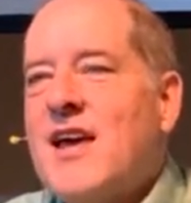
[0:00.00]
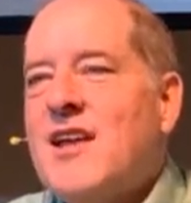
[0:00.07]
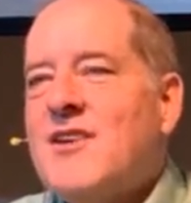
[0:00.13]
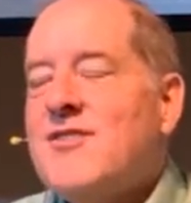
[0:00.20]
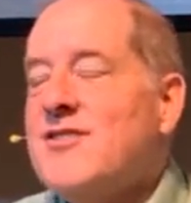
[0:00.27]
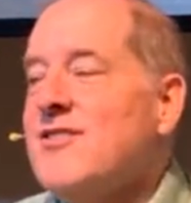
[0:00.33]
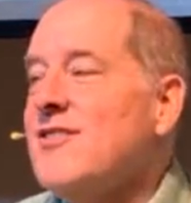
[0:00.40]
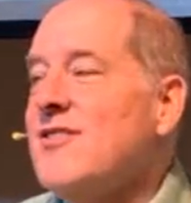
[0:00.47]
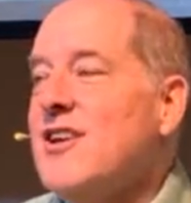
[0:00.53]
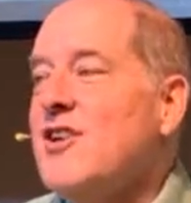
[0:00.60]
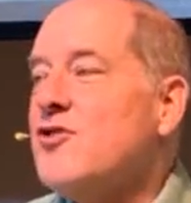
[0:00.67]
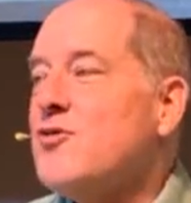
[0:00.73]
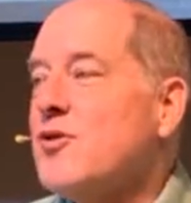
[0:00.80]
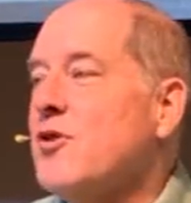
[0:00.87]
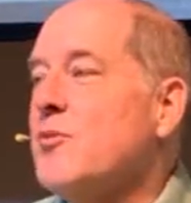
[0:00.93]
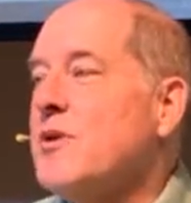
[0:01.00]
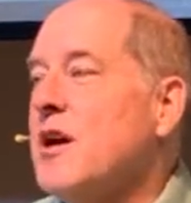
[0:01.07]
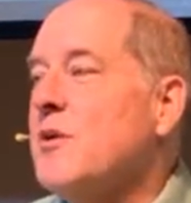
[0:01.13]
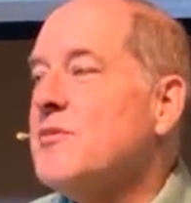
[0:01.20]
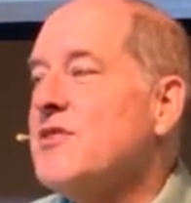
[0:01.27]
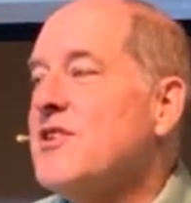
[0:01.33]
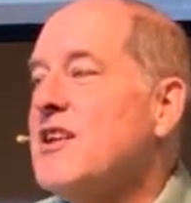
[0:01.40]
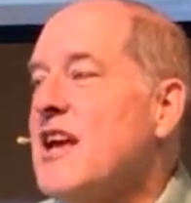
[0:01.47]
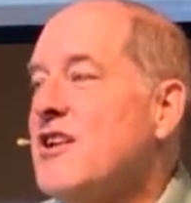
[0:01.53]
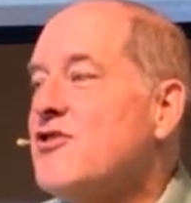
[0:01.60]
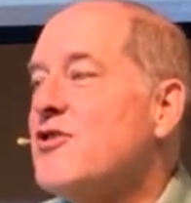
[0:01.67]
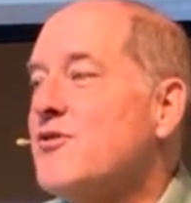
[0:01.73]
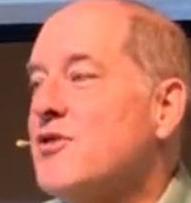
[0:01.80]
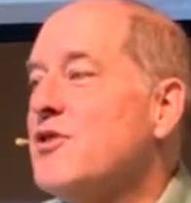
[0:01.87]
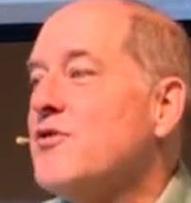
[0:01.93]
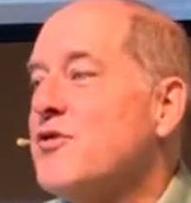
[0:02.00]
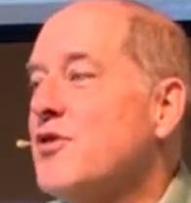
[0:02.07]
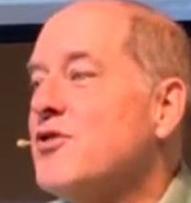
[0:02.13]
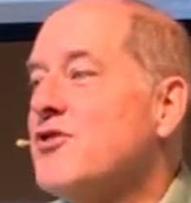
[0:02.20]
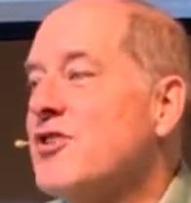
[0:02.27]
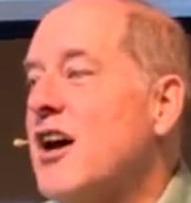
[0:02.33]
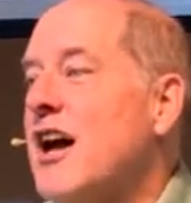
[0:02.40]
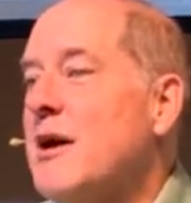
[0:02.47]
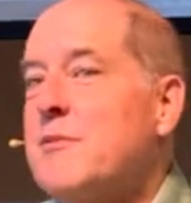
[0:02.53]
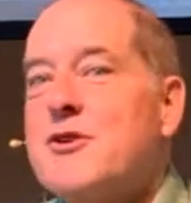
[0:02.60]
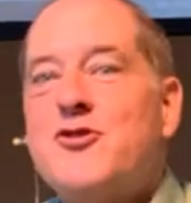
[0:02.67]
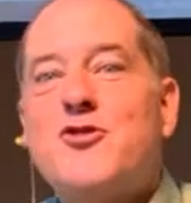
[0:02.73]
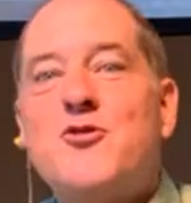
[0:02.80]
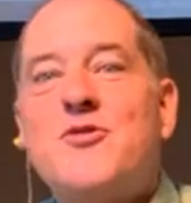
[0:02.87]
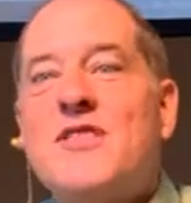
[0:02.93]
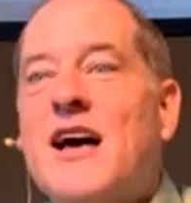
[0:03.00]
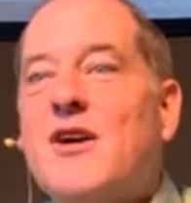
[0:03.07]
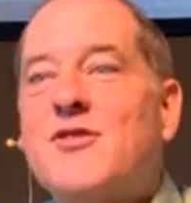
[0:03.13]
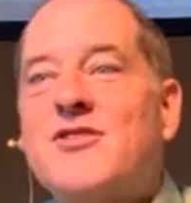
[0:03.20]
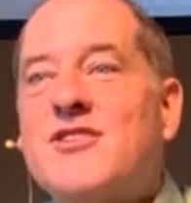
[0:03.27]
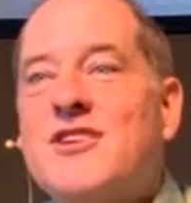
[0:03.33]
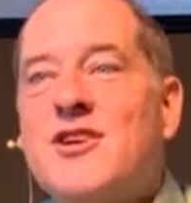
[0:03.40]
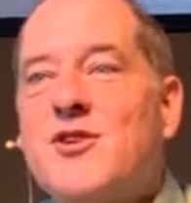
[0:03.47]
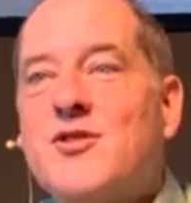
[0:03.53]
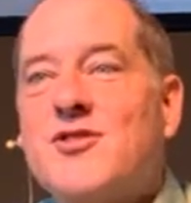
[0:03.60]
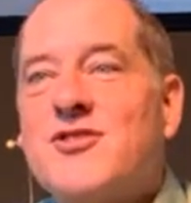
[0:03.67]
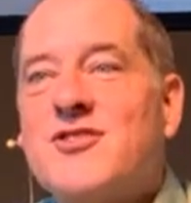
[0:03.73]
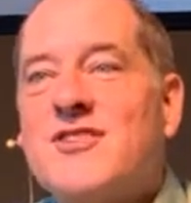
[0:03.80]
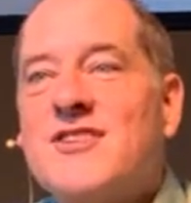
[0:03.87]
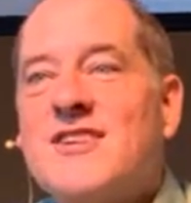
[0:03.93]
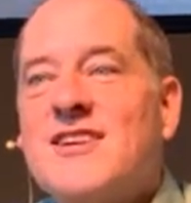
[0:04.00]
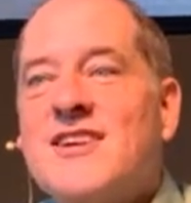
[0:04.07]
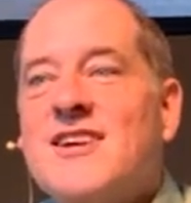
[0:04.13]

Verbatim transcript: and Israel becomes a nation for the first time in 2,000 years,